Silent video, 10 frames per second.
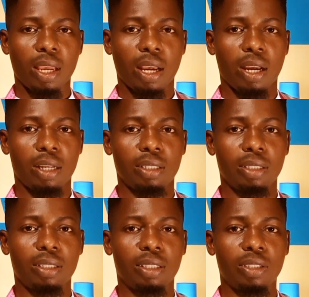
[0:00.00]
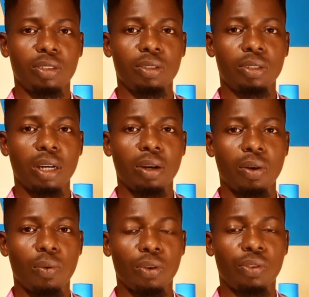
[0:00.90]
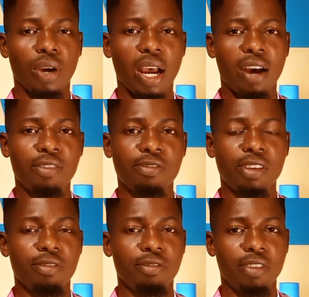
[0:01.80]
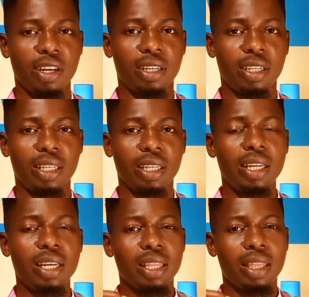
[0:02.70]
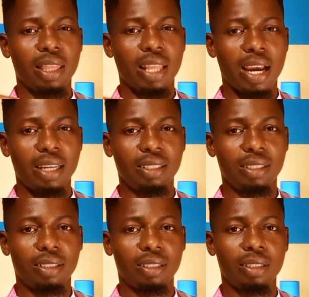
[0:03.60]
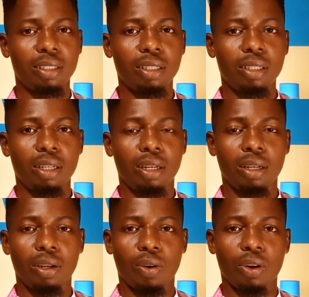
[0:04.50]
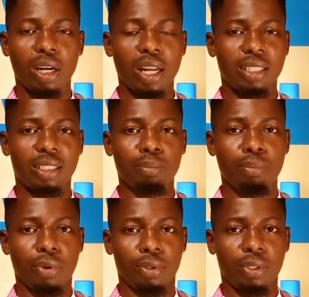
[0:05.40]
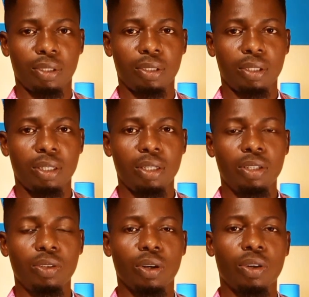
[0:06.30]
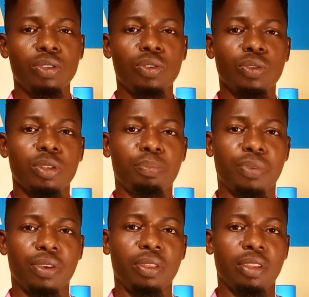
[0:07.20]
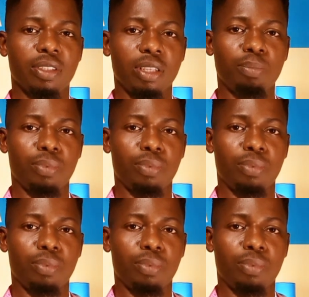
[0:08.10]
and still want to have a very nice, long-lasting bond, you're going to repeat the same